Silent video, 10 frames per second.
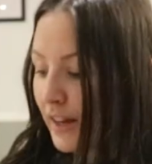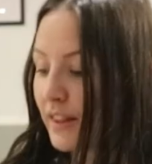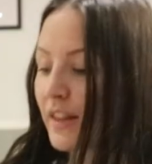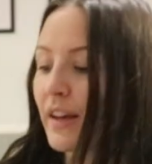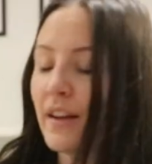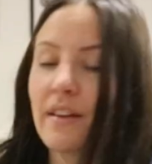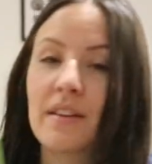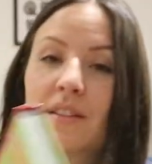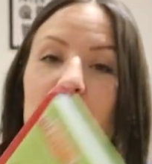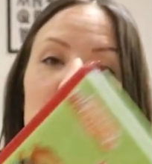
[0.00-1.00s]
And then
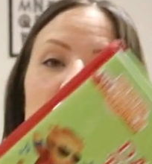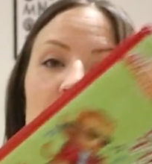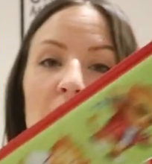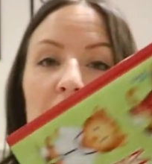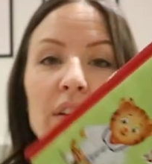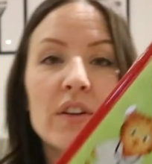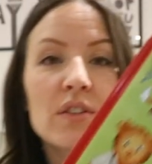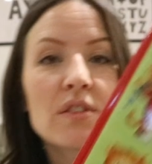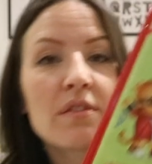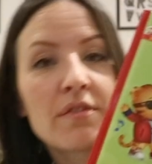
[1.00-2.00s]
Daniel
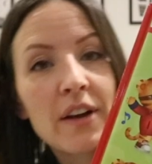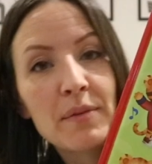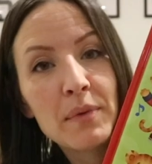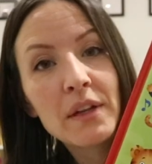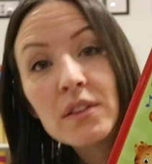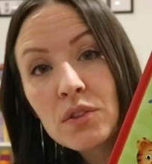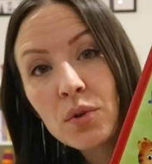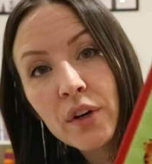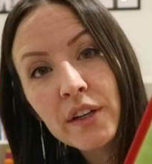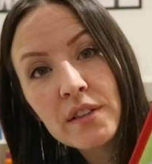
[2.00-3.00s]
Tiger's Five Minute
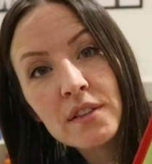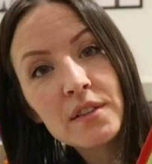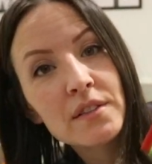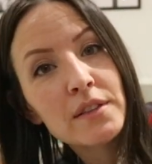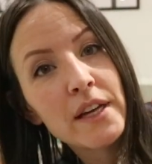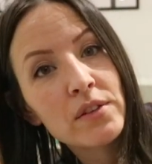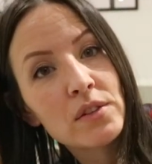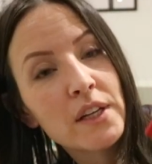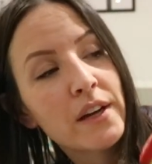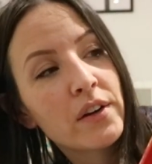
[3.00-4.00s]
Stories. Daniel
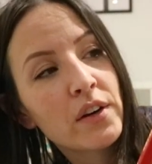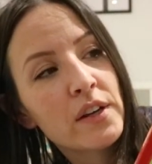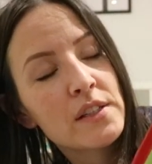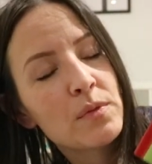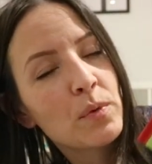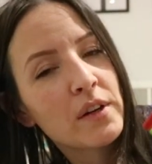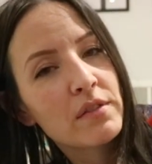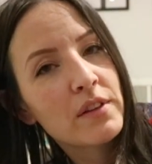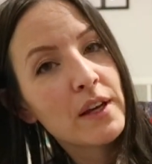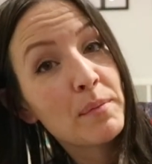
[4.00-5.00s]
Tiger is one
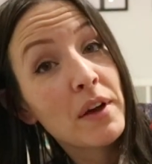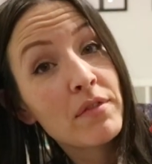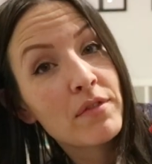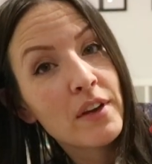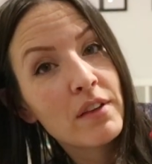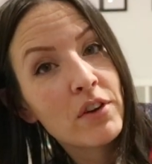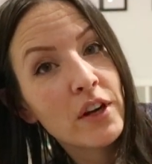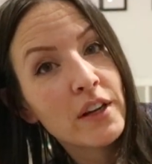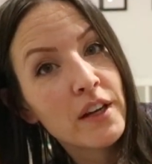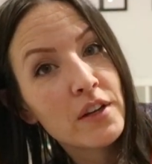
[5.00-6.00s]
of like my
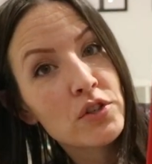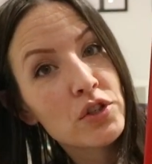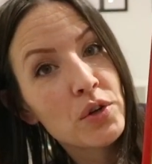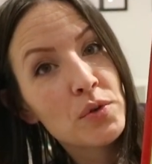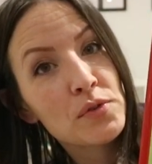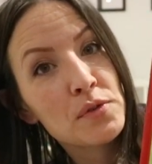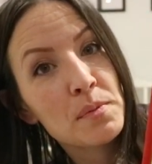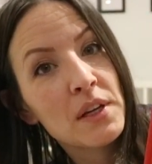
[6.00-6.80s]
favorite kid shows